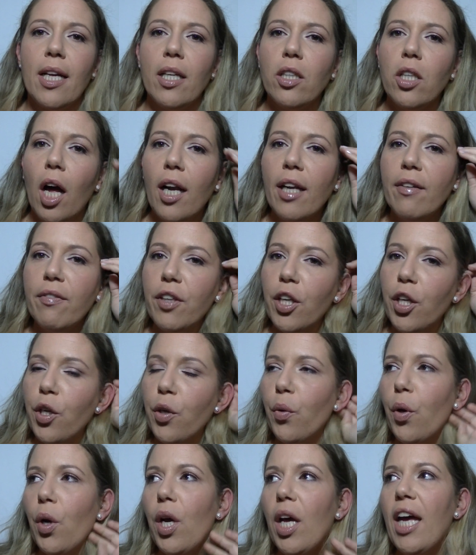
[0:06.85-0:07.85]
A lot of
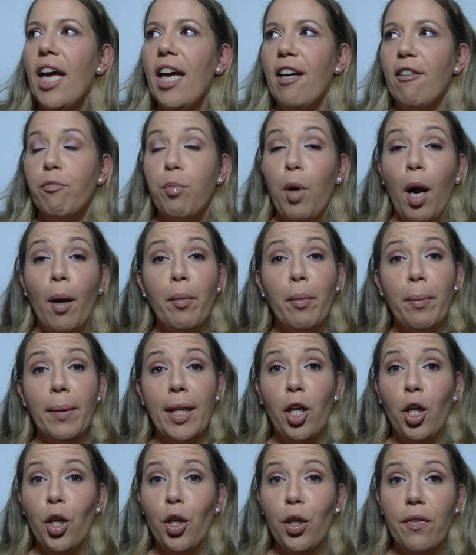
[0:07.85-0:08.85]
you have
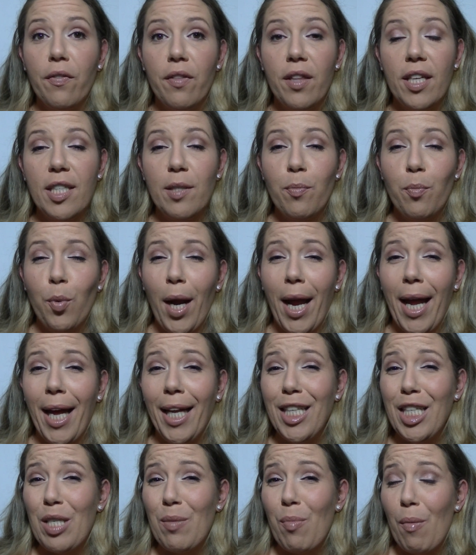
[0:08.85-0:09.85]
probably heard of this
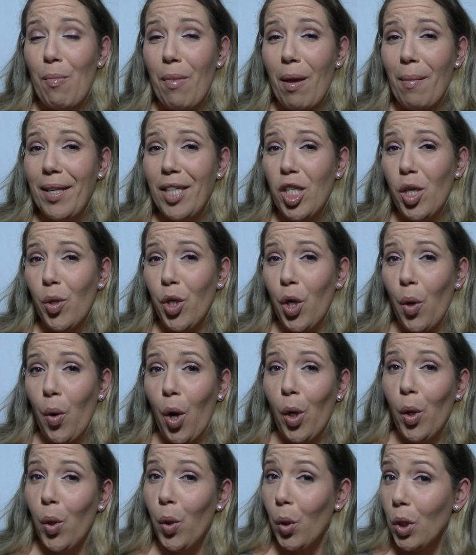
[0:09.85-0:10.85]
brand, but maybe don't know a
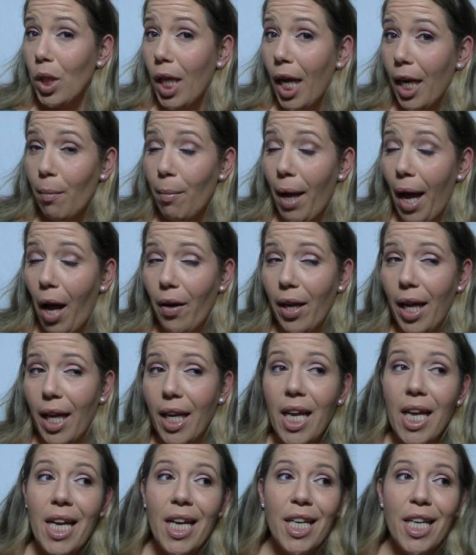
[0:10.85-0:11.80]
whole lot about it.